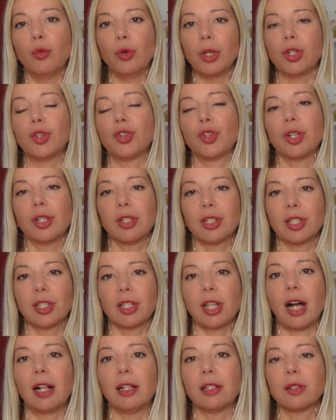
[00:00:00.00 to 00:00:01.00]
which
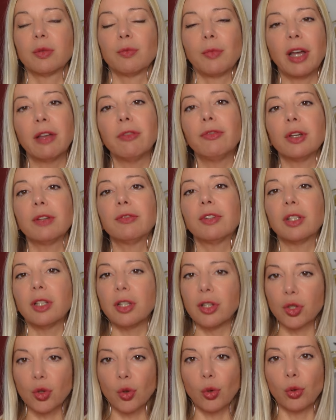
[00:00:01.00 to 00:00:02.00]
styles. My favorite
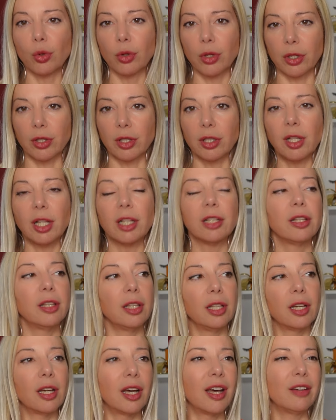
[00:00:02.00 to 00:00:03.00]
is Cool Girl. I
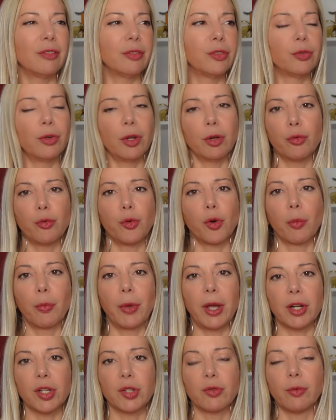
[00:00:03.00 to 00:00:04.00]
think I have 3 or 4
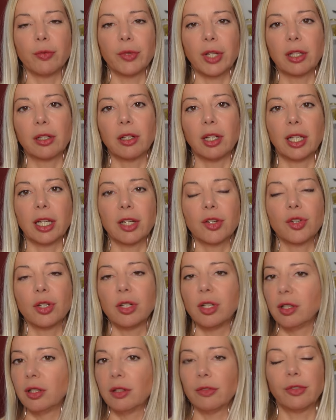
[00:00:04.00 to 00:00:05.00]
pairs from that
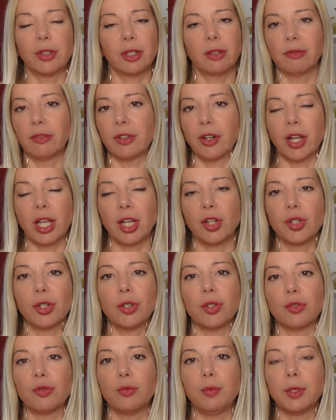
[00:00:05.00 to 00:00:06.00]
collection in different
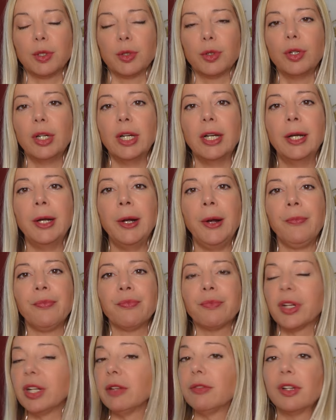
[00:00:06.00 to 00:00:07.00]
variations of blue.
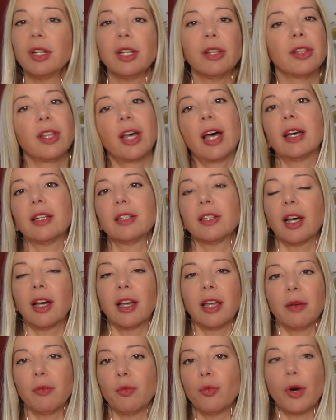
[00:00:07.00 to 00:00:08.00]
But even in that,
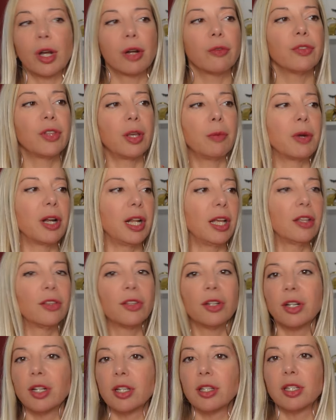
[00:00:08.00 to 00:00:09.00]
one of them are like
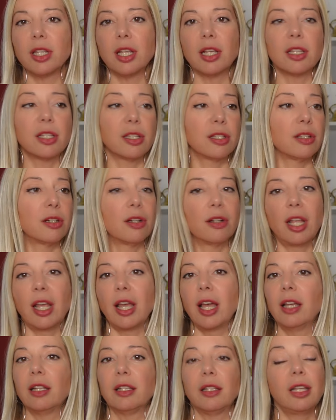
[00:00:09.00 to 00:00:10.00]
36,
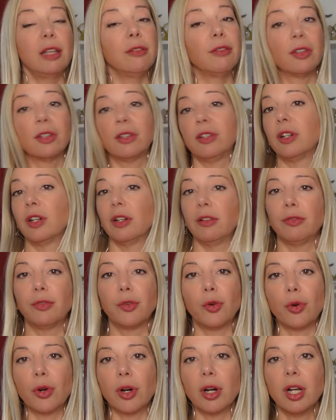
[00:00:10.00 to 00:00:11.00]
38, even
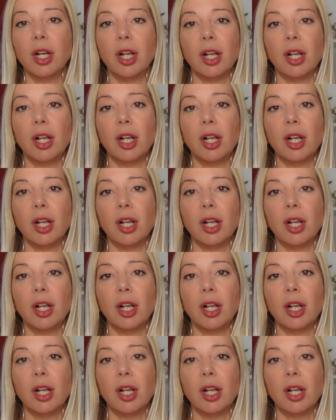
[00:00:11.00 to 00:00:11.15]
34,